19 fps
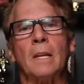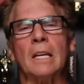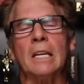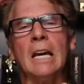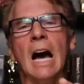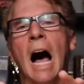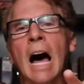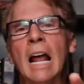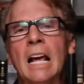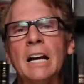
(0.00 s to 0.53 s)

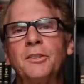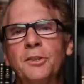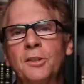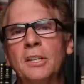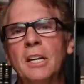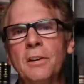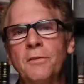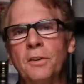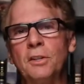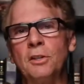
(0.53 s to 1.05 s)
God
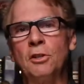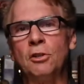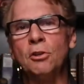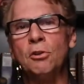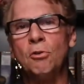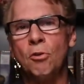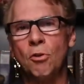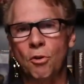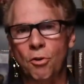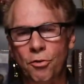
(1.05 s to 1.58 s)
has given
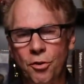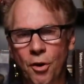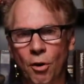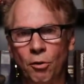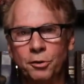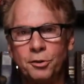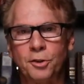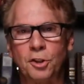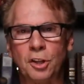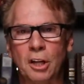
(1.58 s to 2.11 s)
you
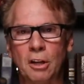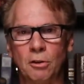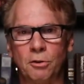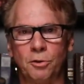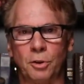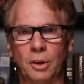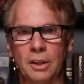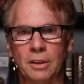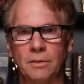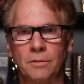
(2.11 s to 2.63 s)
those
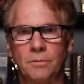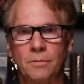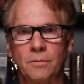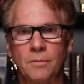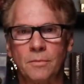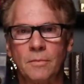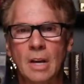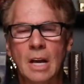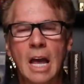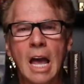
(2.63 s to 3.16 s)
children.
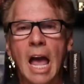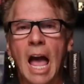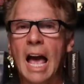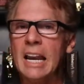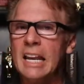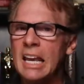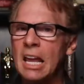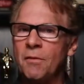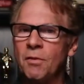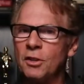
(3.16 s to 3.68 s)

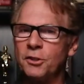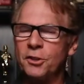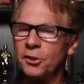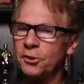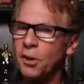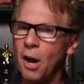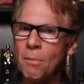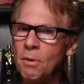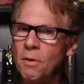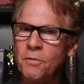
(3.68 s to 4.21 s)
And even
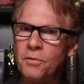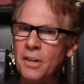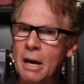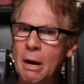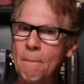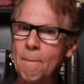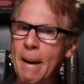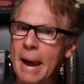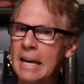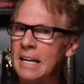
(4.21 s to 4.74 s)
some of
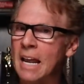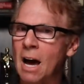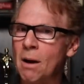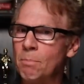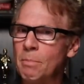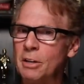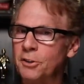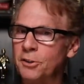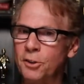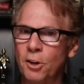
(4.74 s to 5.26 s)
them may
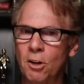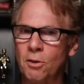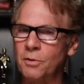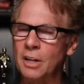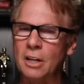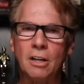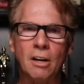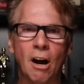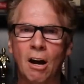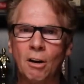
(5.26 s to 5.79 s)
not be
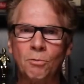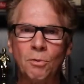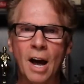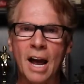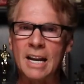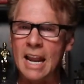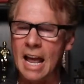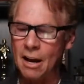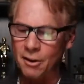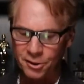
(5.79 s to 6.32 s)
serving God
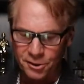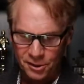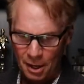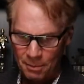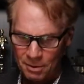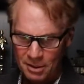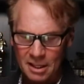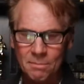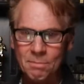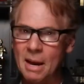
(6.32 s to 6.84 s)
right now.
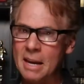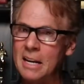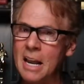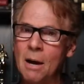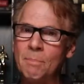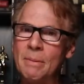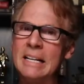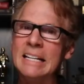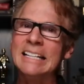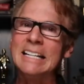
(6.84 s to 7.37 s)
Some of them may
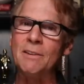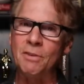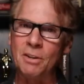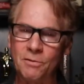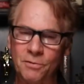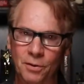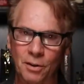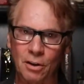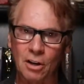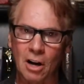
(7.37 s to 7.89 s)
not be
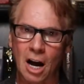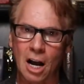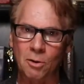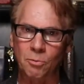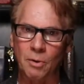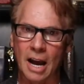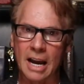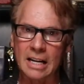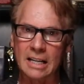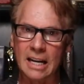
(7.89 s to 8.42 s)
living for
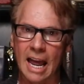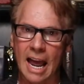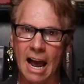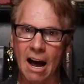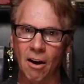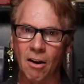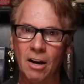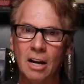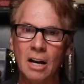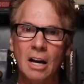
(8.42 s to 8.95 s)
God right
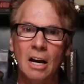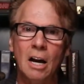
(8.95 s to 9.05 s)
now.